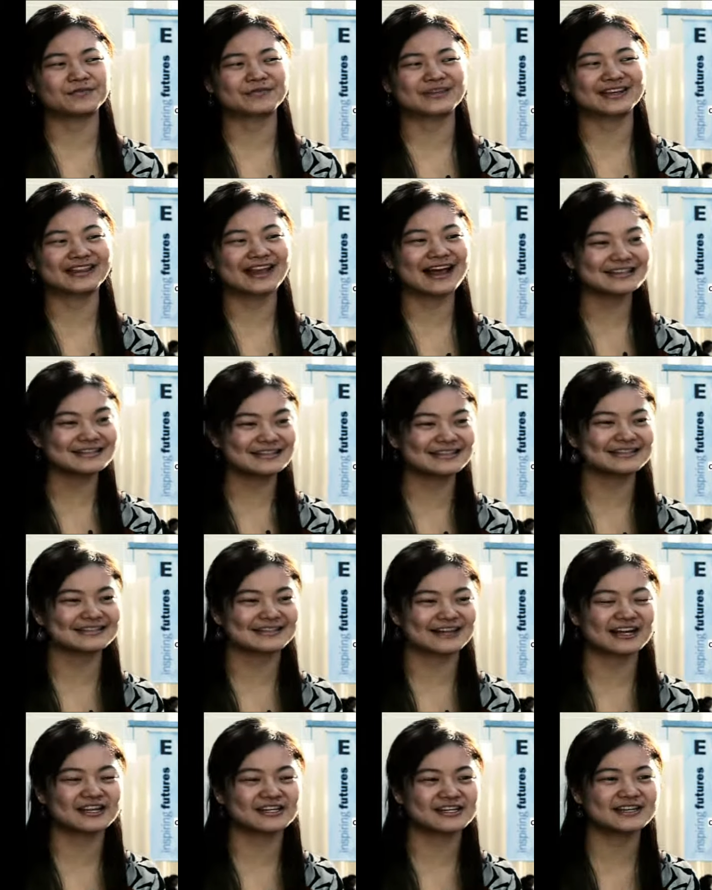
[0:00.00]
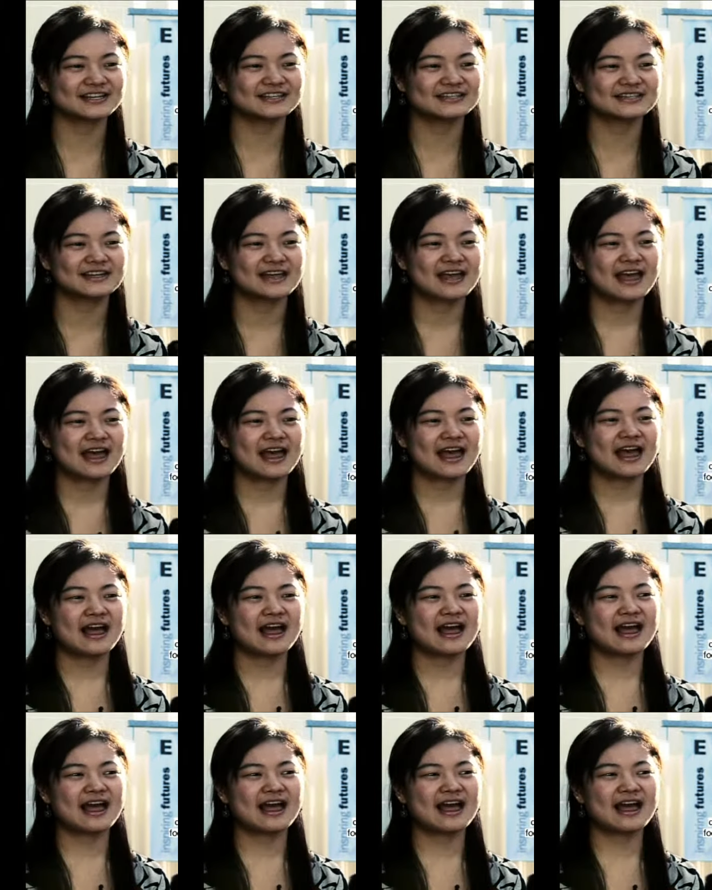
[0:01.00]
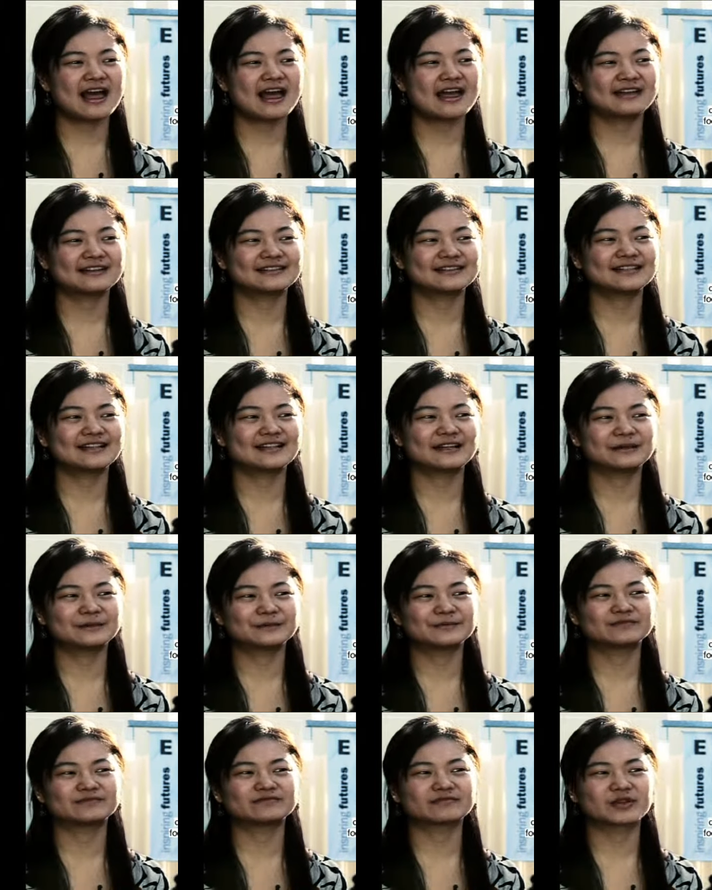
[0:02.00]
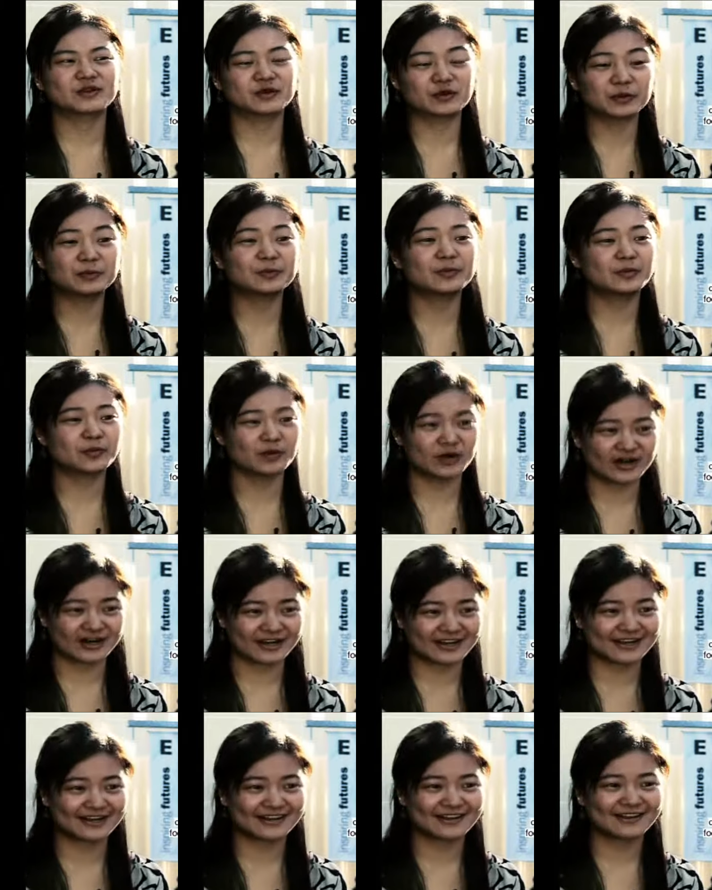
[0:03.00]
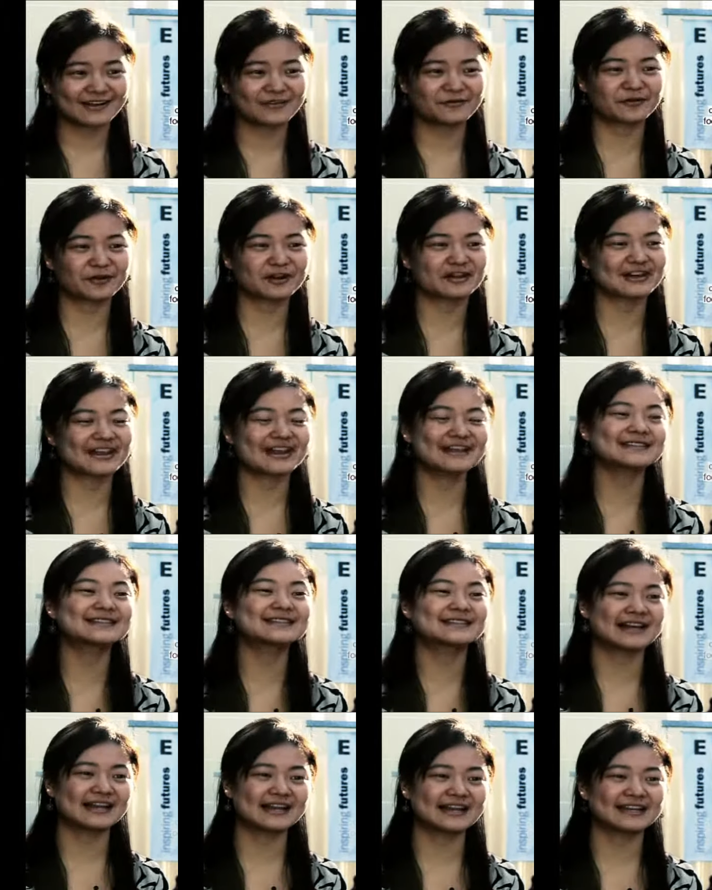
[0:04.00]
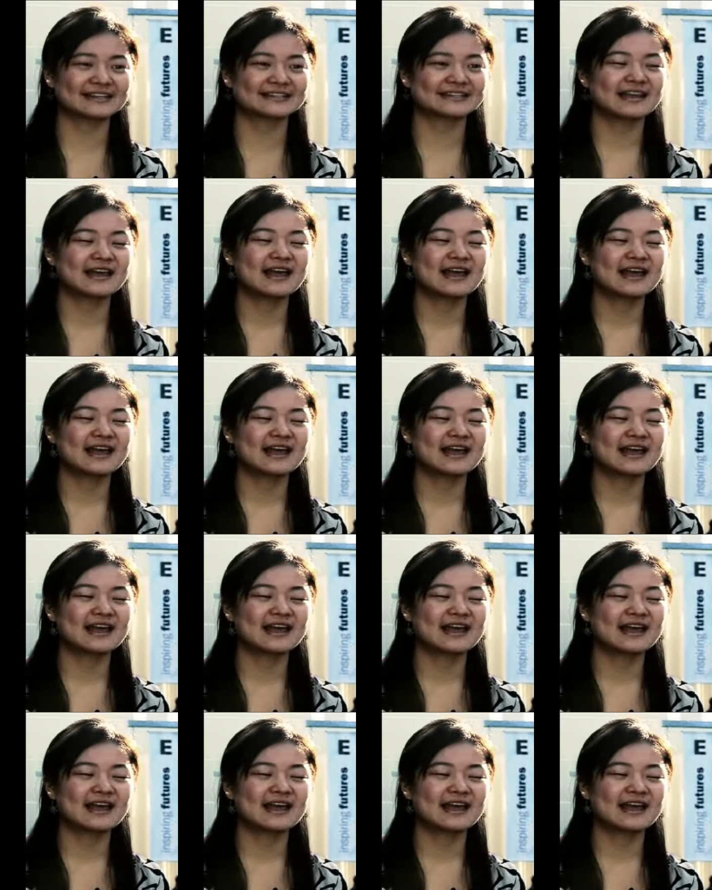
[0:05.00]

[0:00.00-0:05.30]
class discussions and group work for case studies.